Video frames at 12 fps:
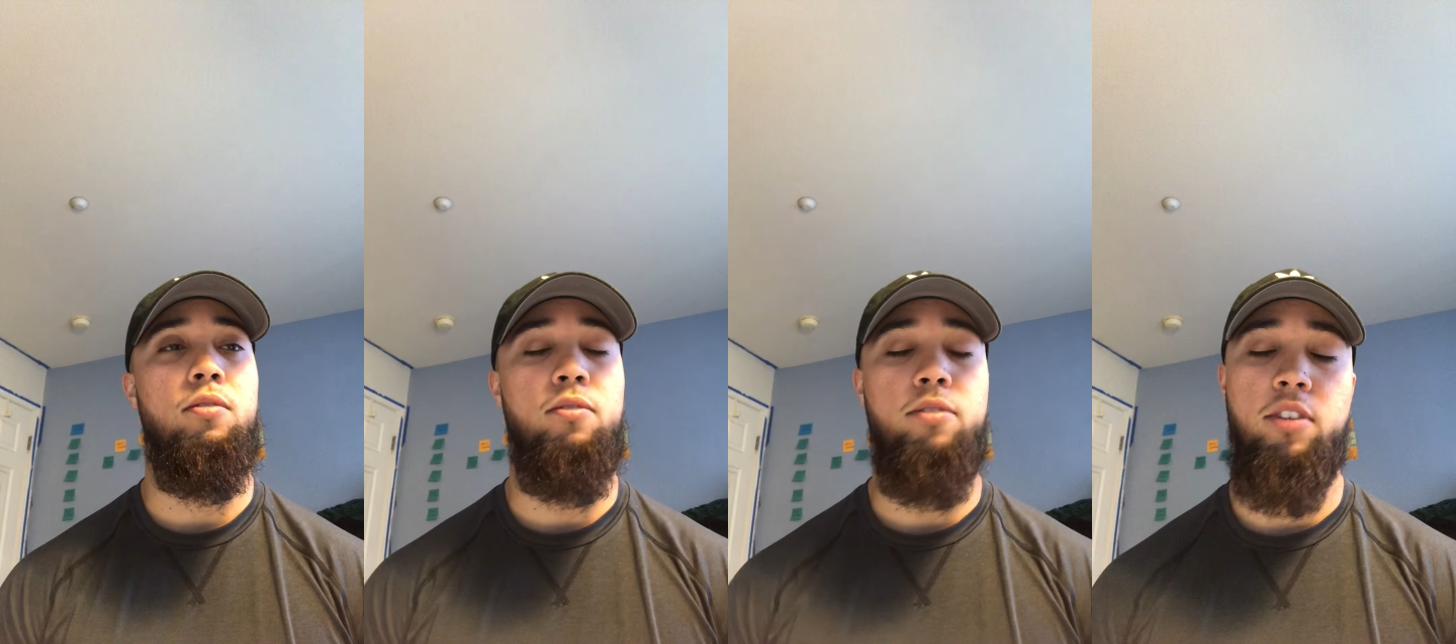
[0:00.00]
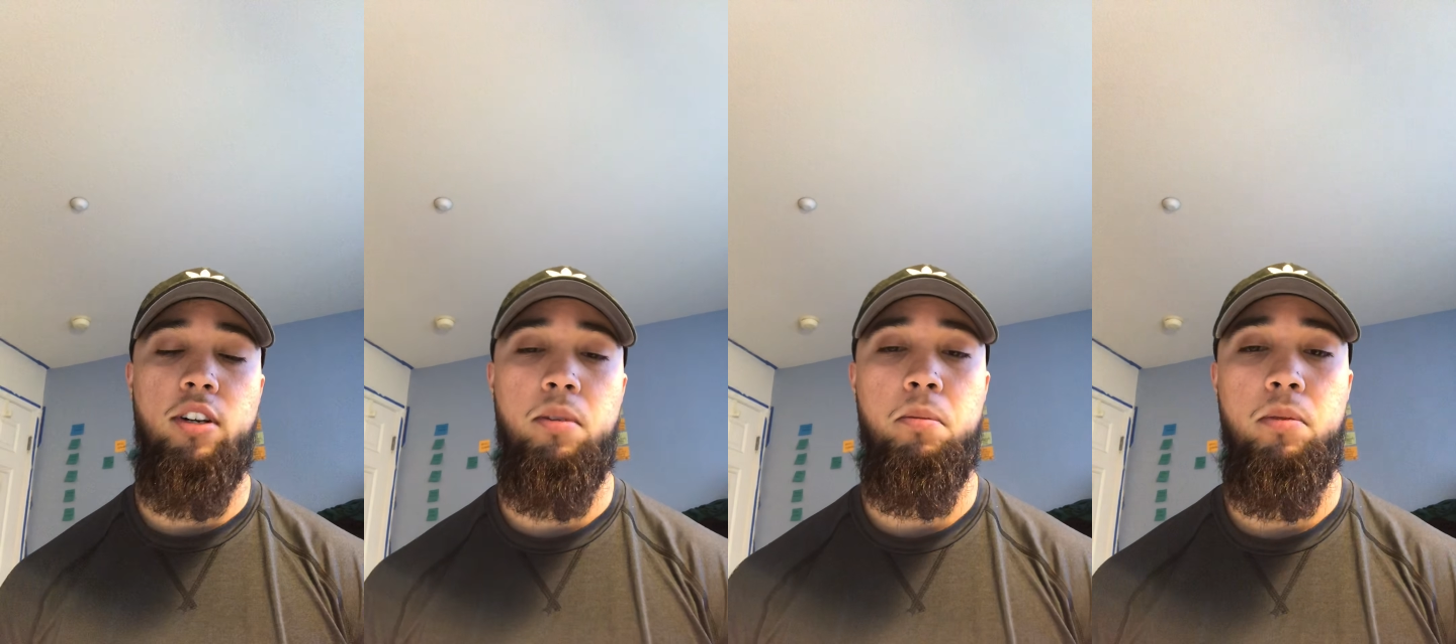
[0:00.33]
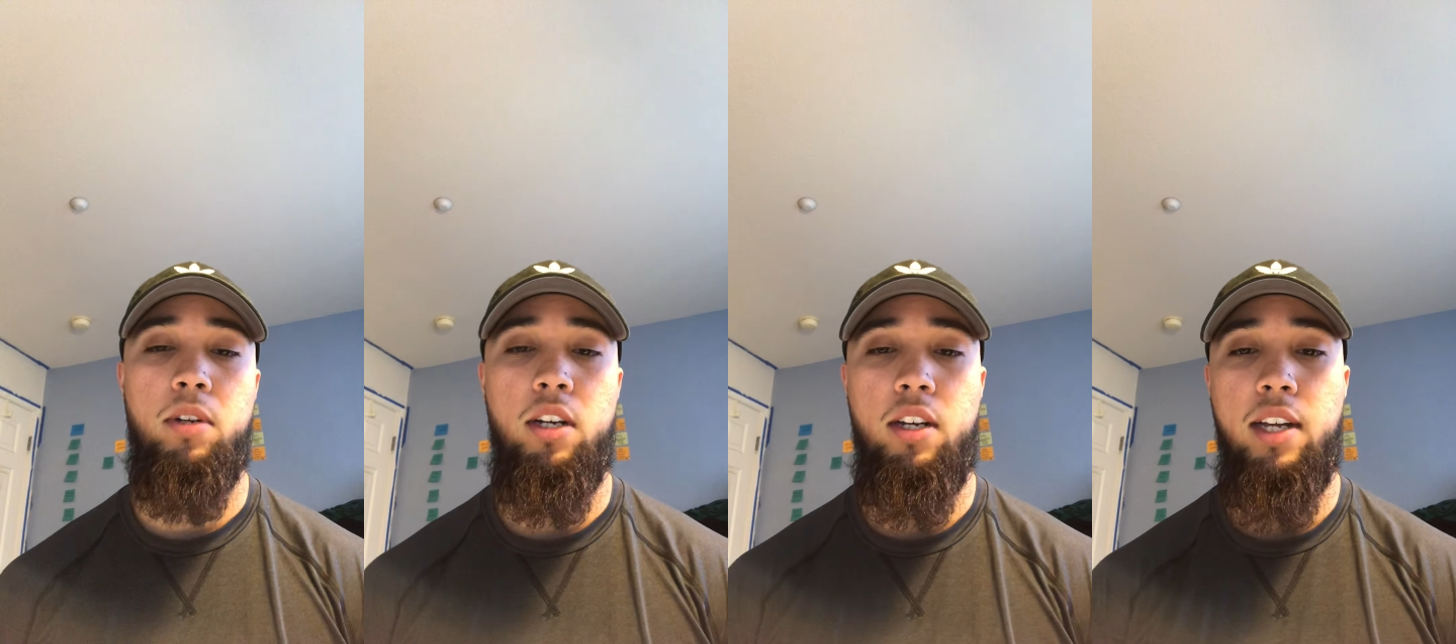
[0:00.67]
from
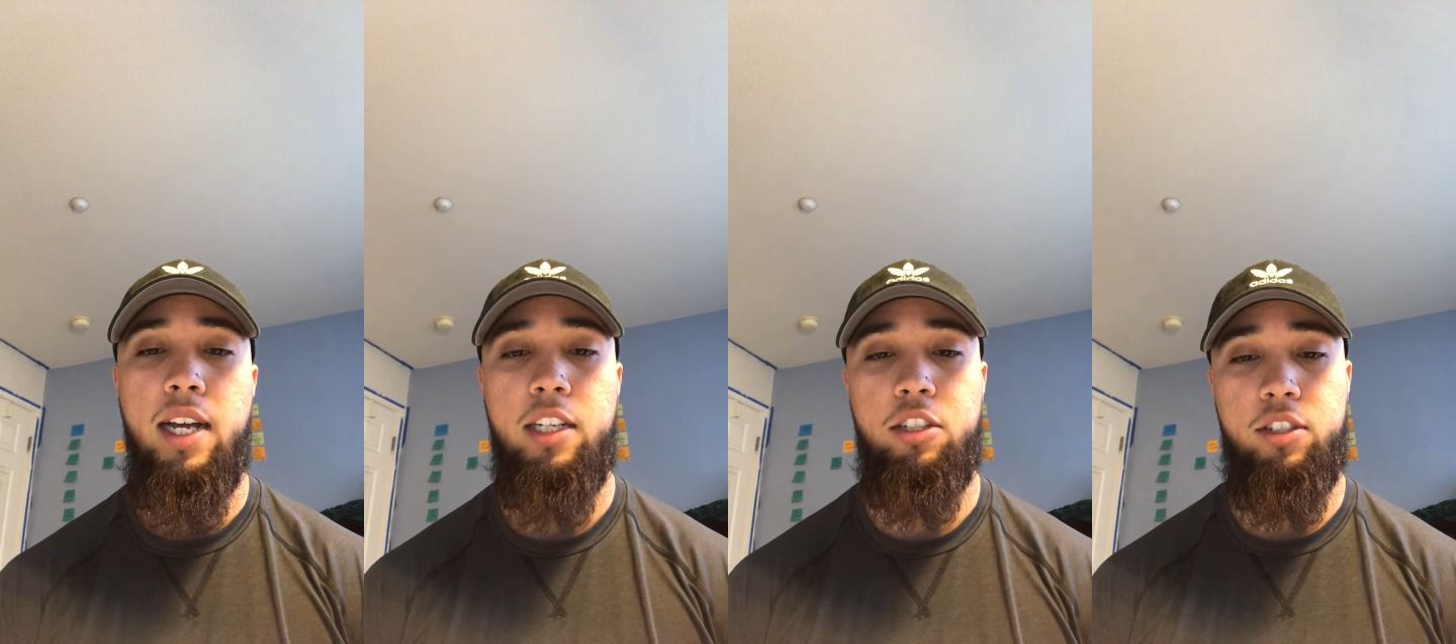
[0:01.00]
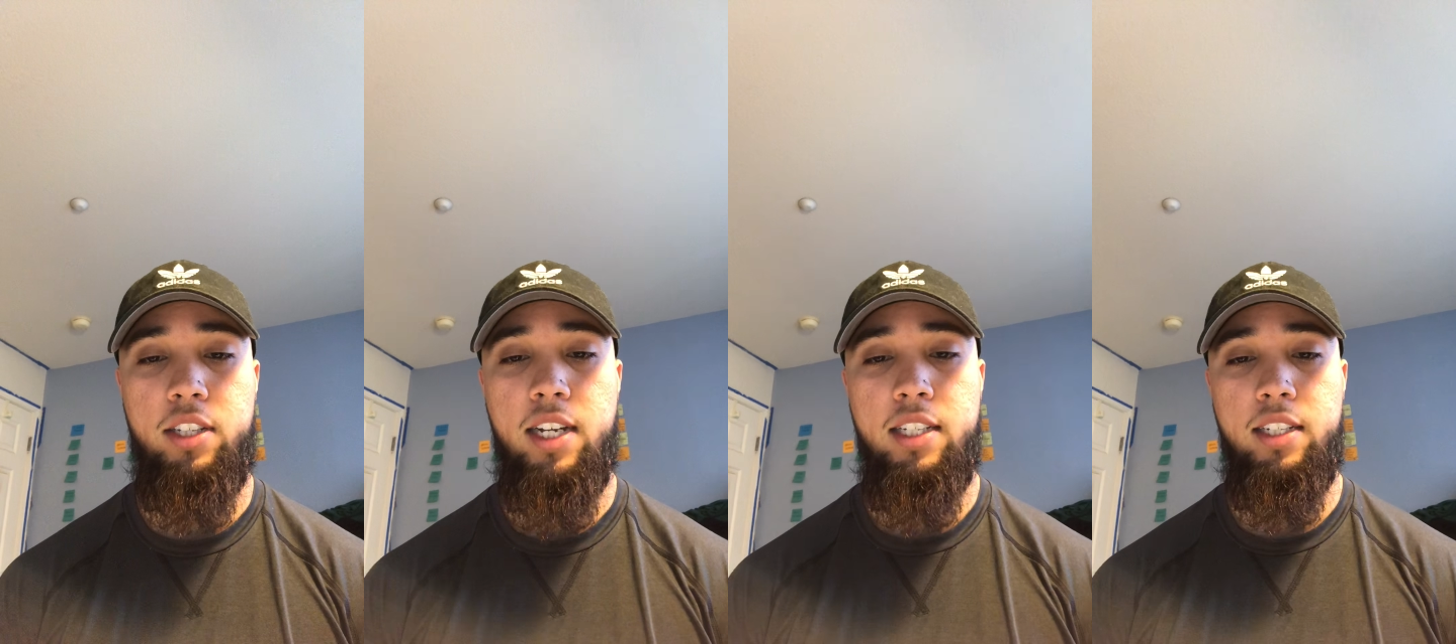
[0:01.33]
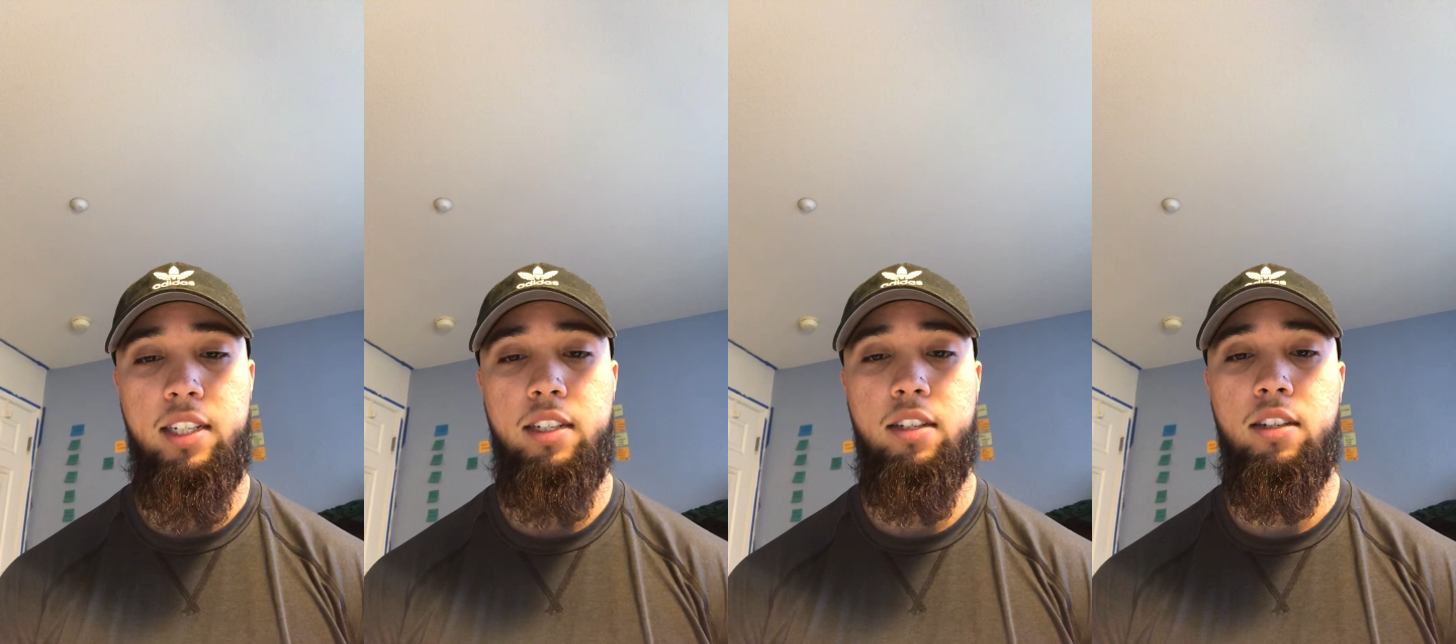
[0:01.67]

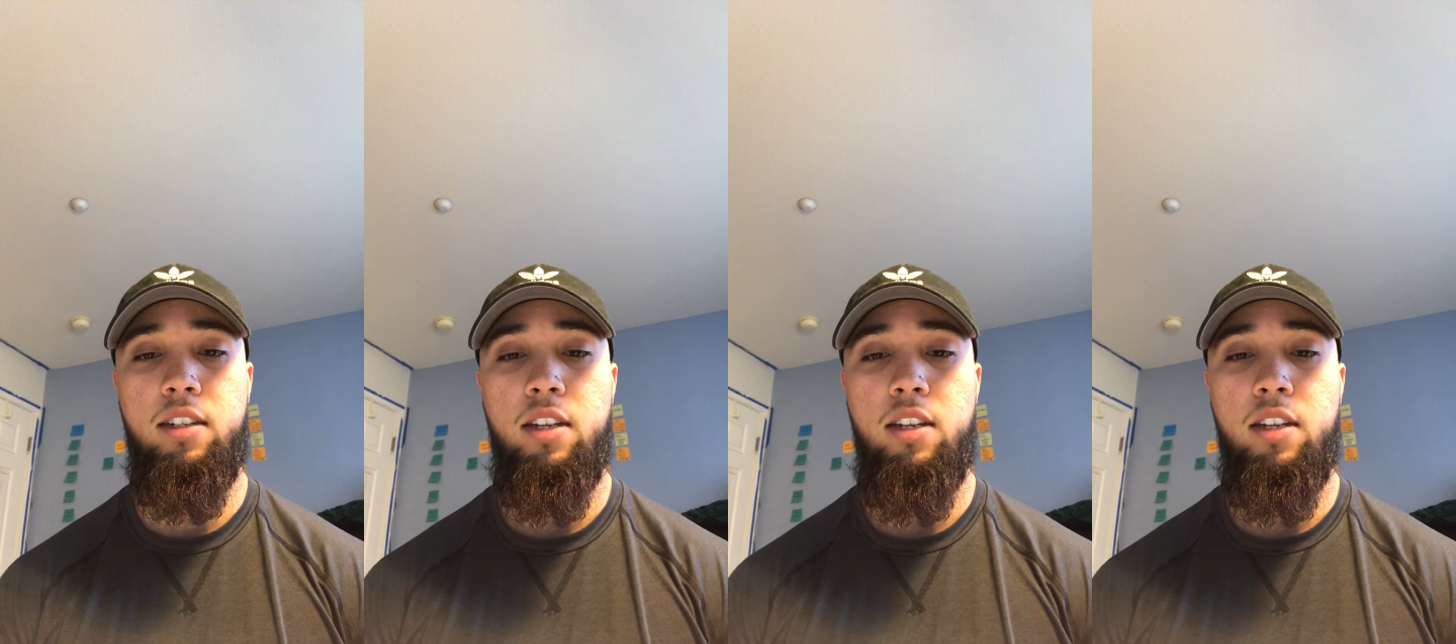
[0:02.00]
exercising,